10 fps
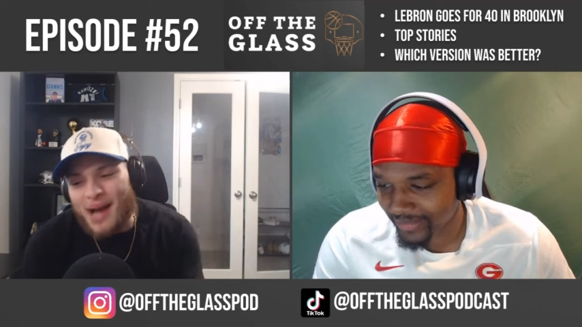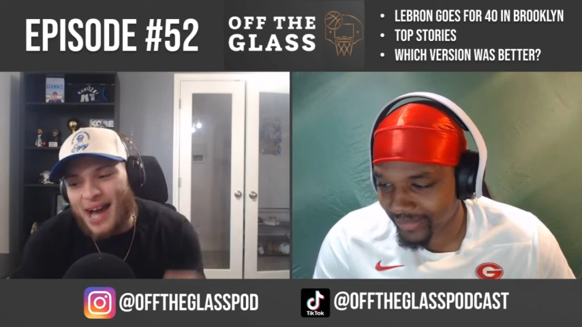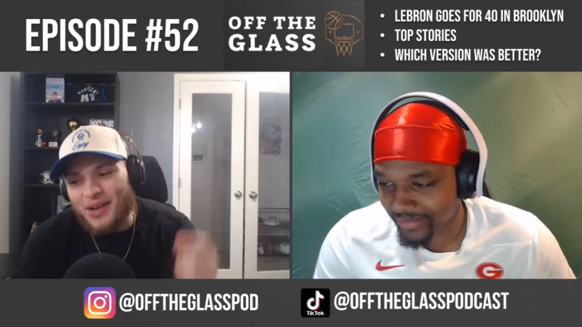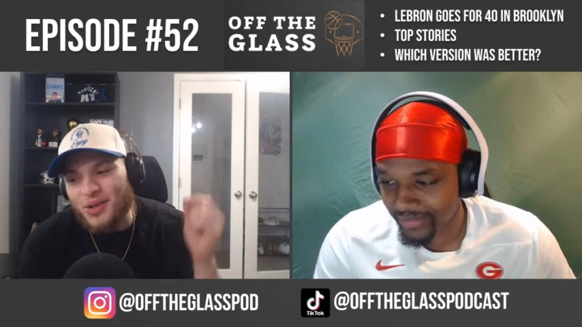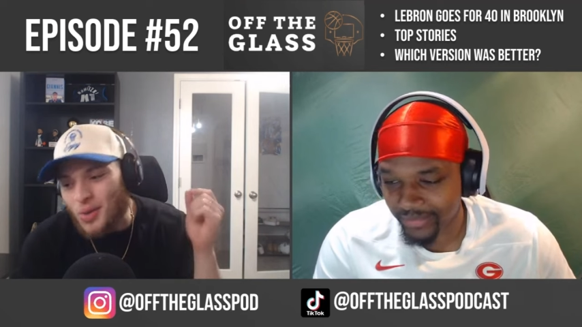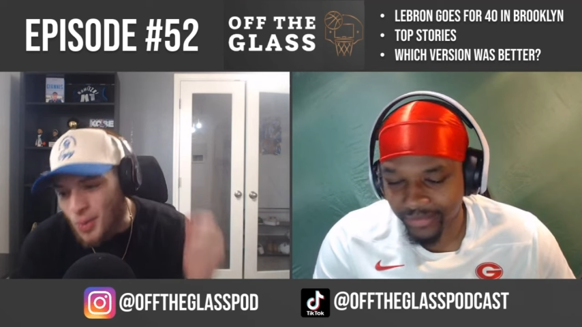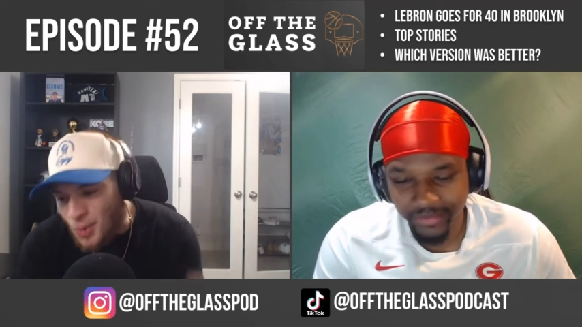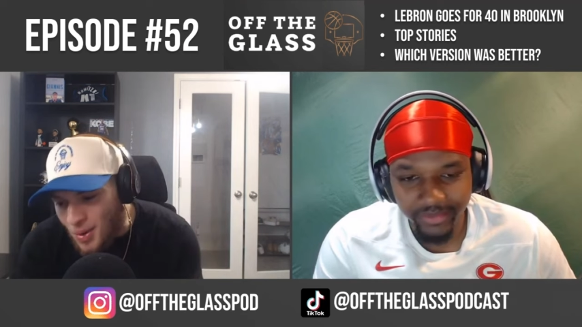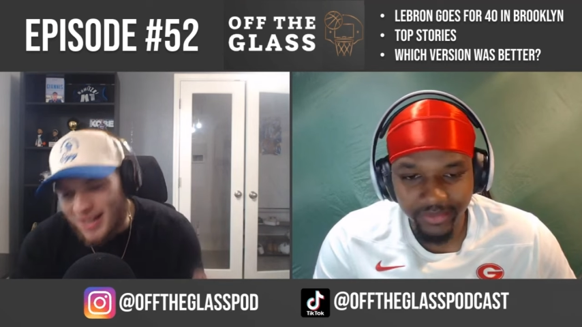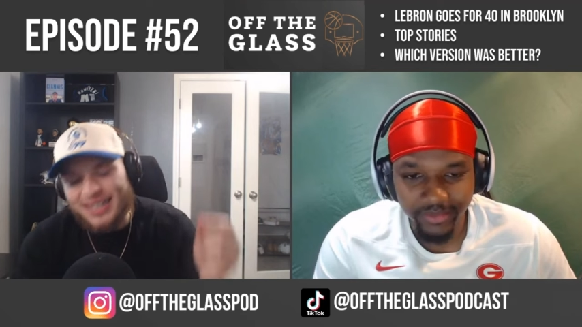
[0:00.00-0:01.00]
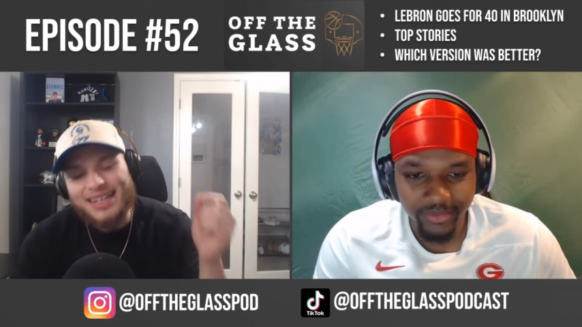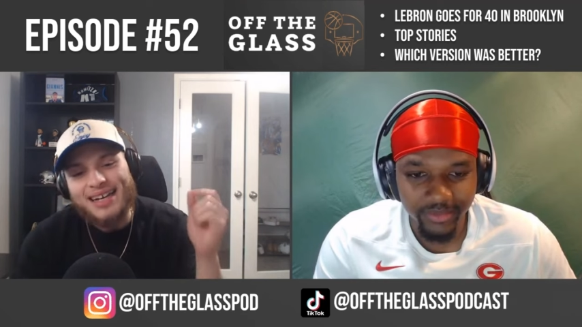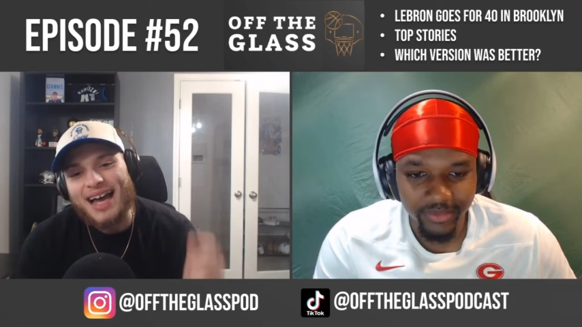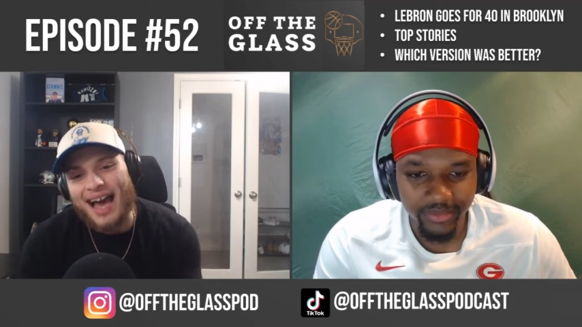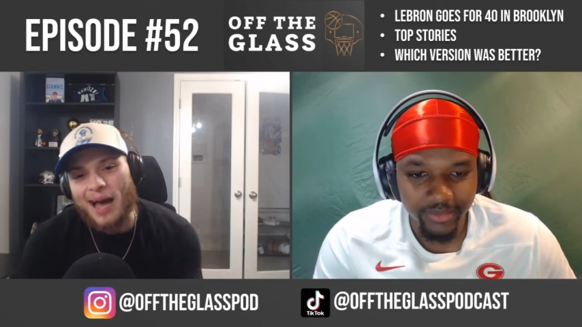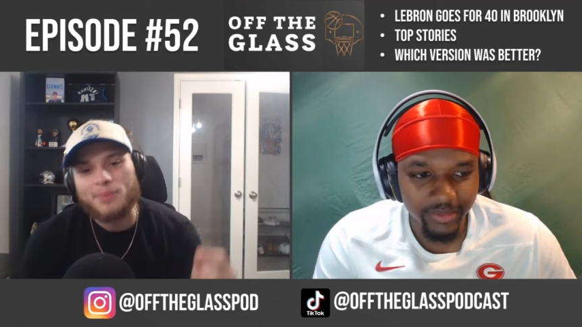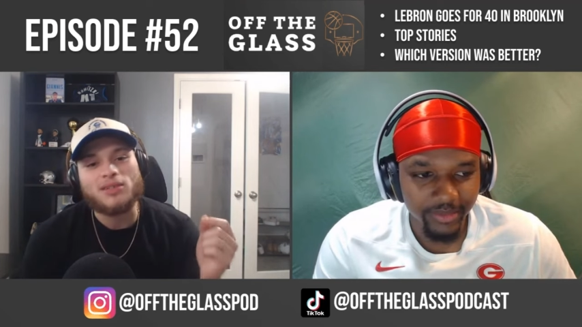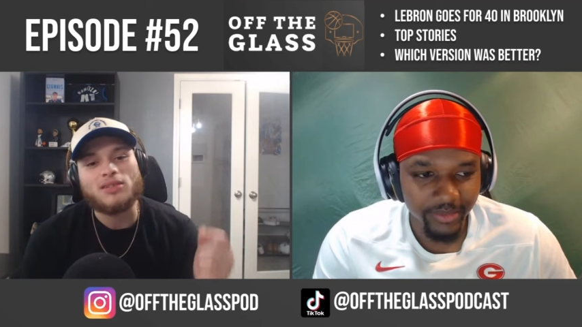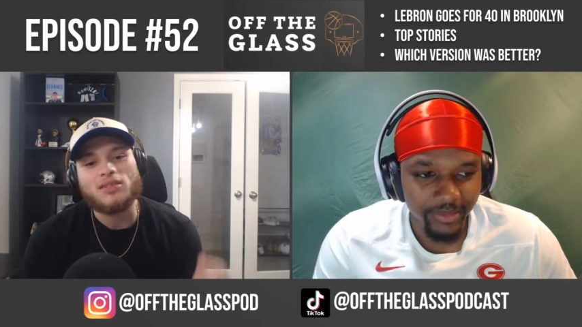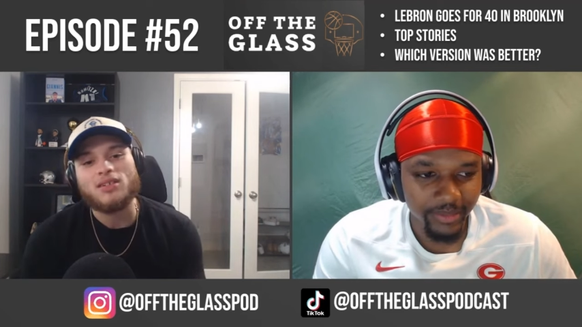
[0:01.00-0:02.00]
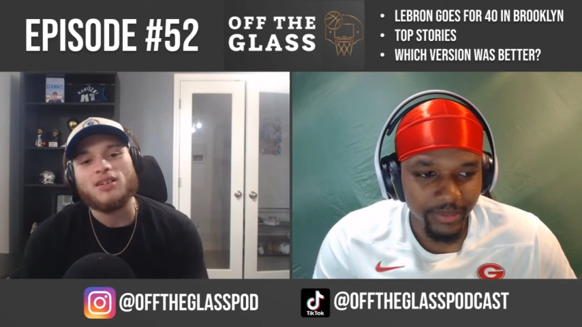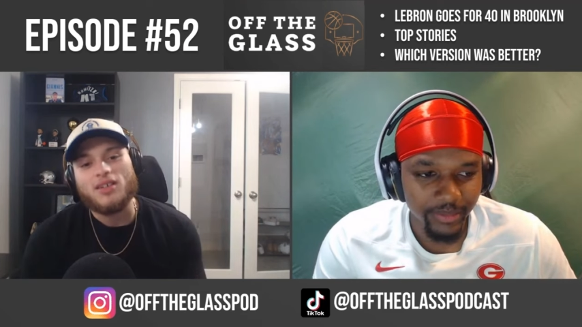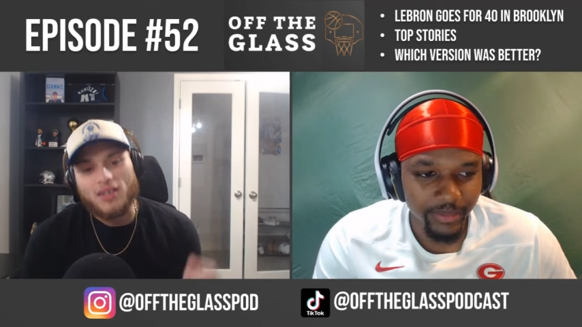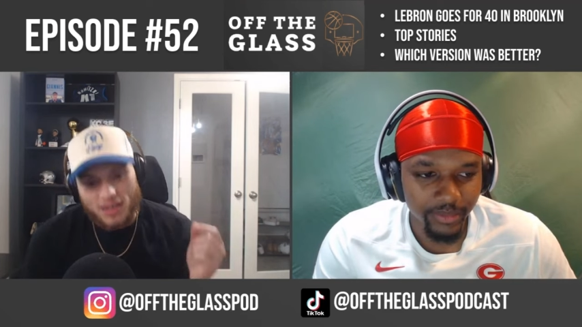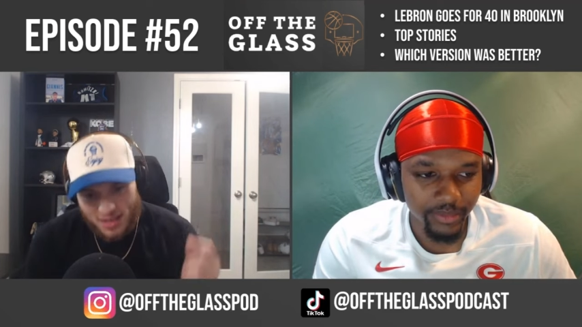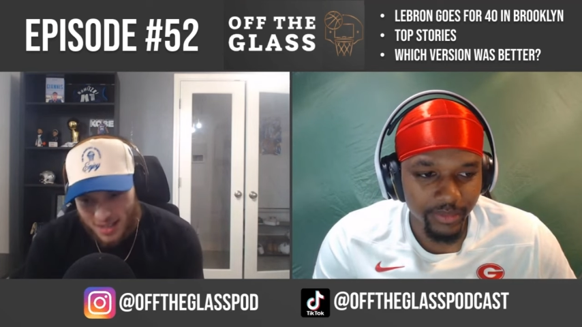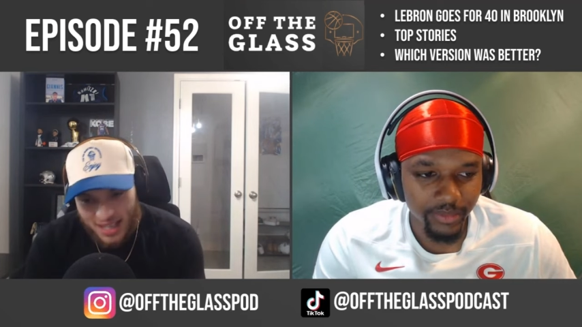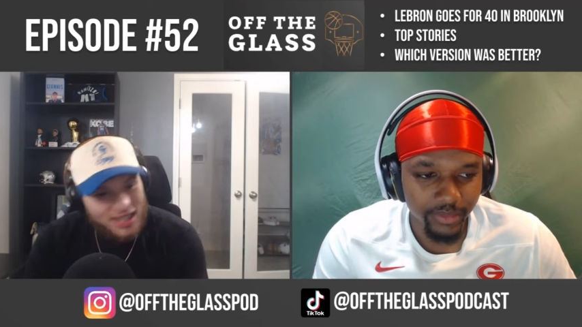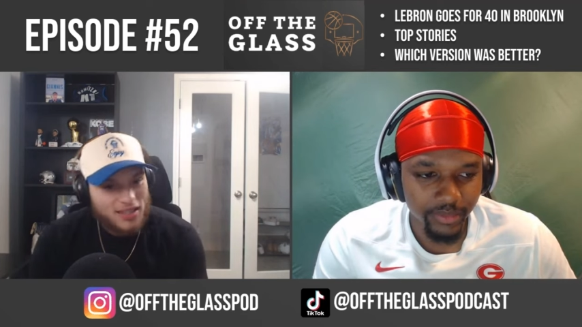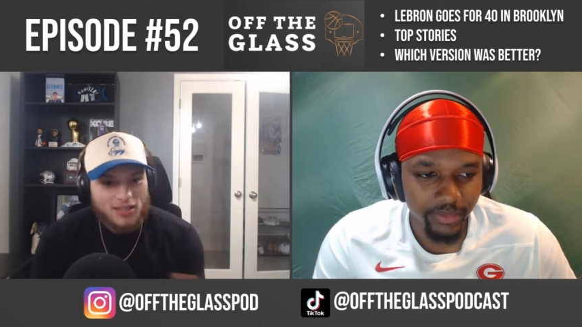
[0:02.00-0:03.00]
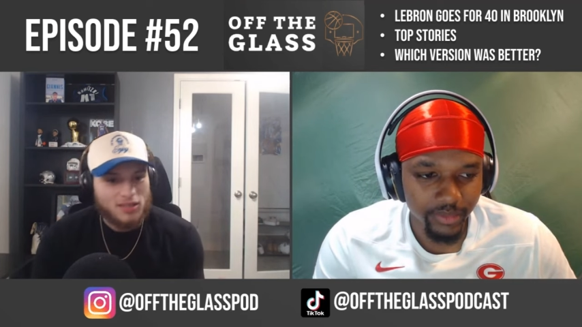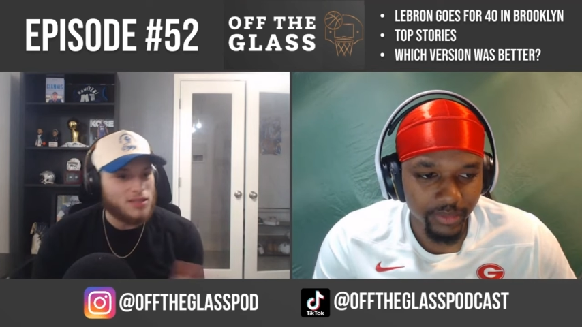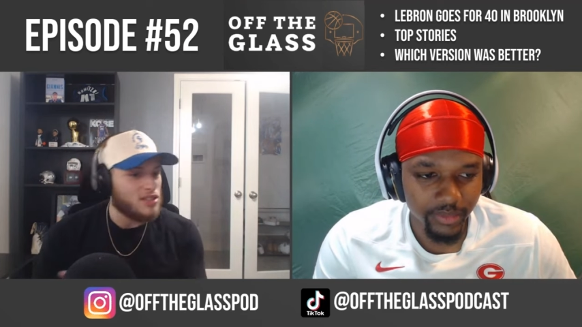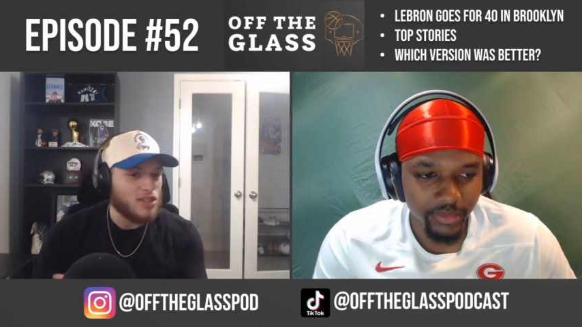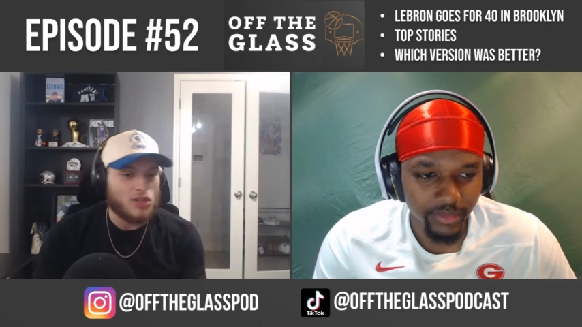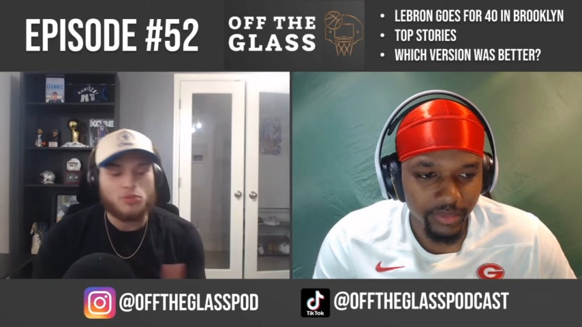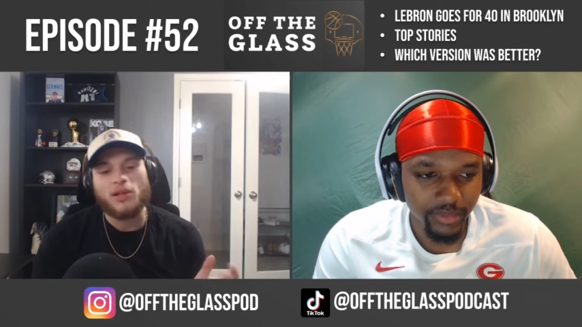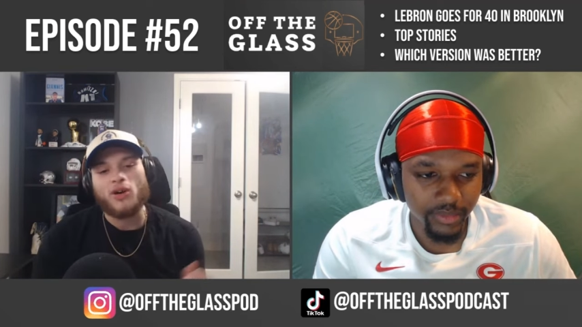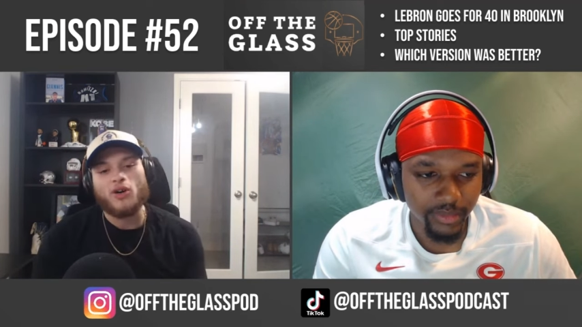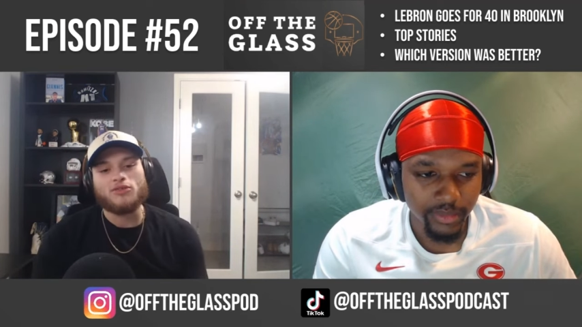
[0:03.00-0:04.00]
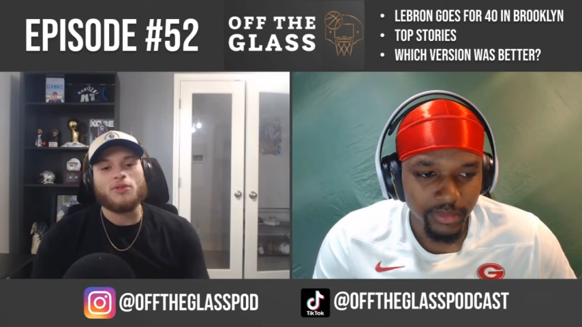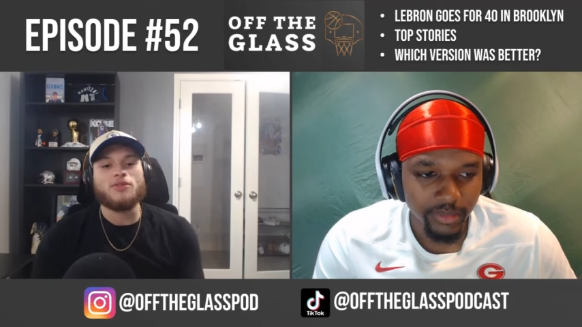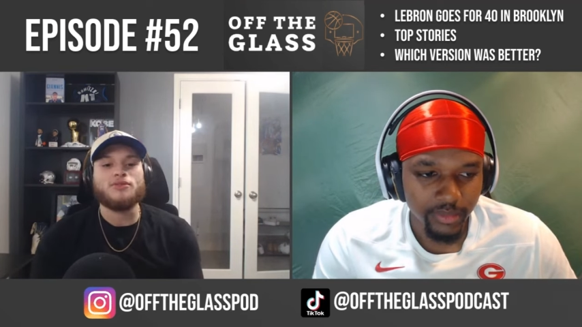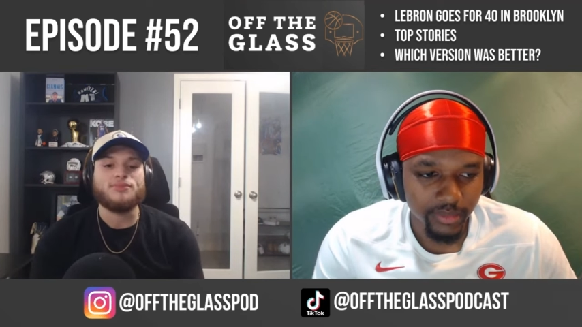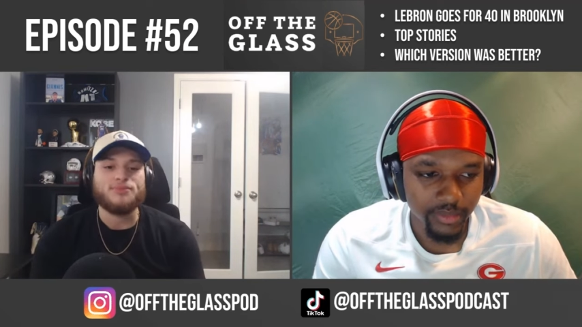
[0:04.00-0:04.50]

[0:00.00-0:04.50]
Speaker 1: matter what happens in this, this year's playoffs, bro.